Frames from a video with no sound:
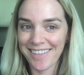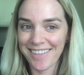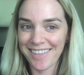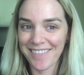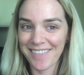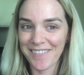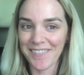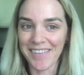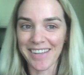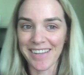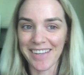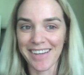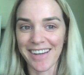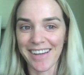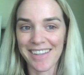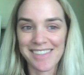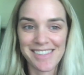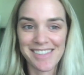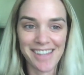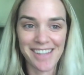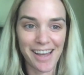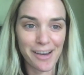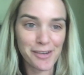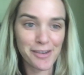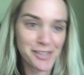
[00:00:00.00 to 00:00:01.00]
because
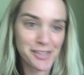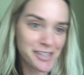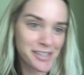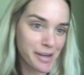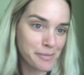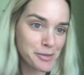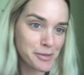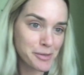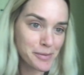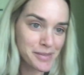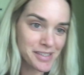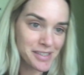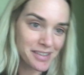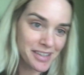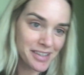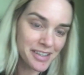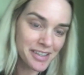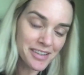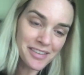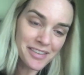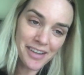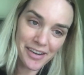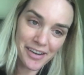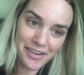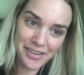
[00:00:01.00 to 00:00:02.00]
that chapter was a
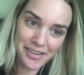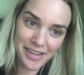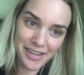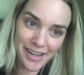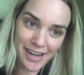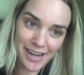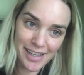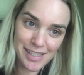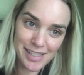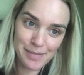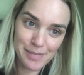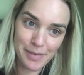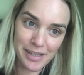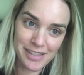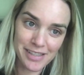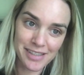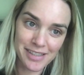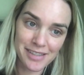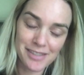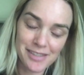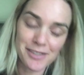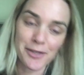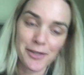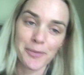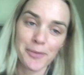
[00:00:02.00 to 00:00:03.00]
little longer than I
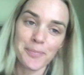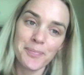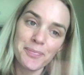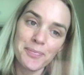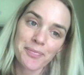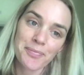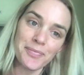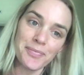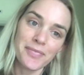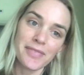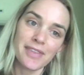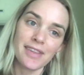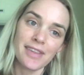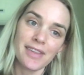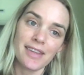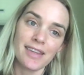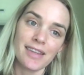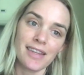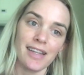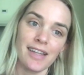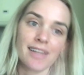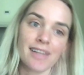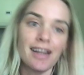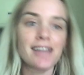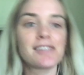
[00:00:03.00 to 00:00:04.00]
expected. So
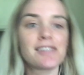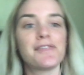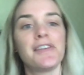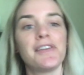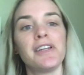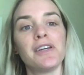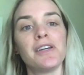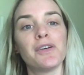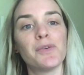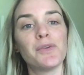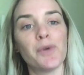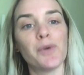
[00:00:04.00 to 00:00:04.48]
the next video will